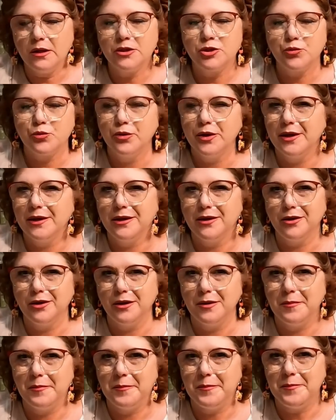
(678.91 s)
It's really
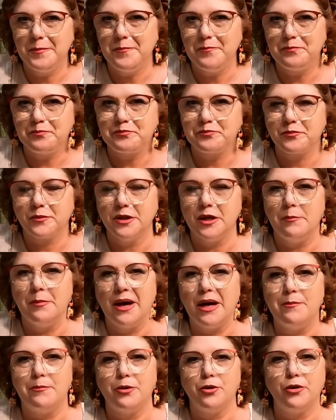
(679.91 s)
good. The
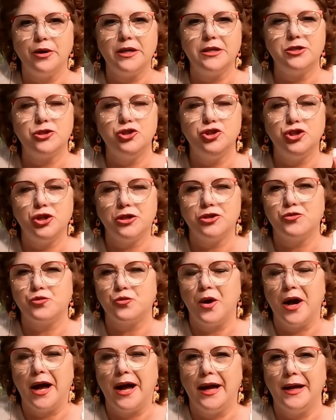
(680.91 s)
pepper is
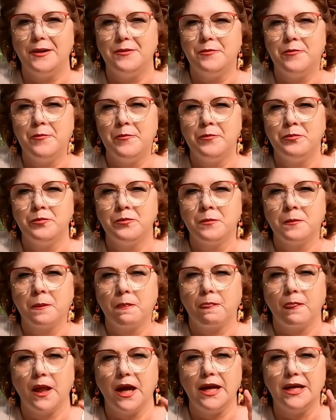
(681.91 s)
just right.
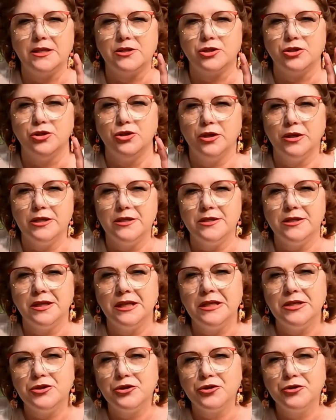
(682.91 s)
It's good and
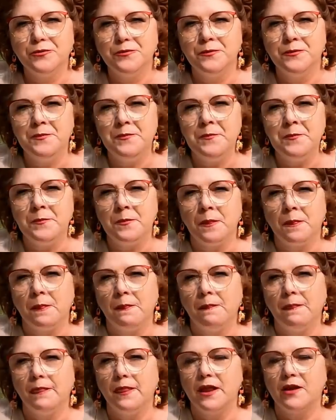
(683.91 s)
tender.
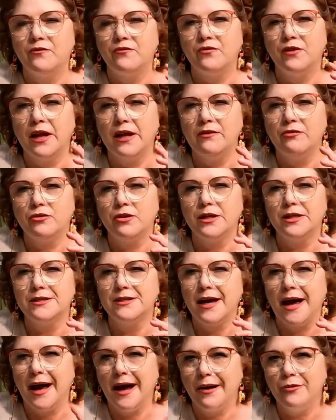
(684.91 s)
The flavor
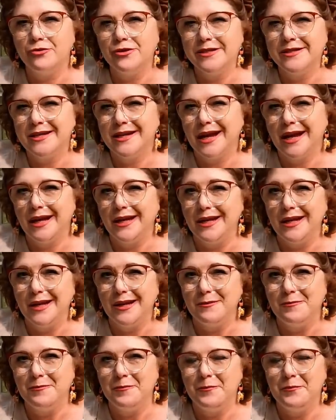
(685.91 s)
is
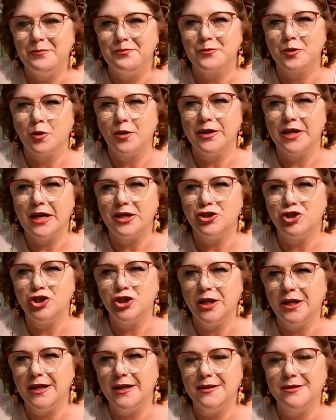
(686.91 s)
outstanding. With that
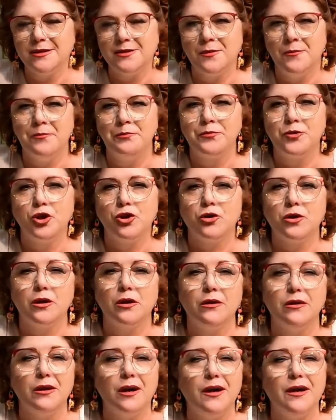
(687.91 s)
cheese, you're
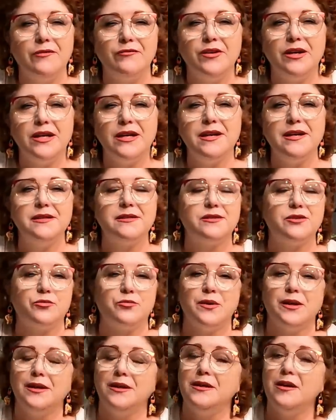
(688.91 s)
gonna love these.
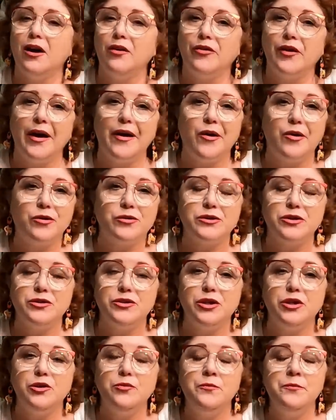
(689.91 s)
They're really not that hard
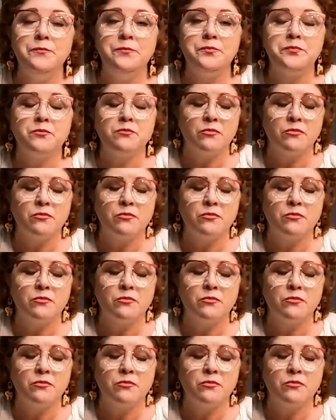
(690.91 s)
to do.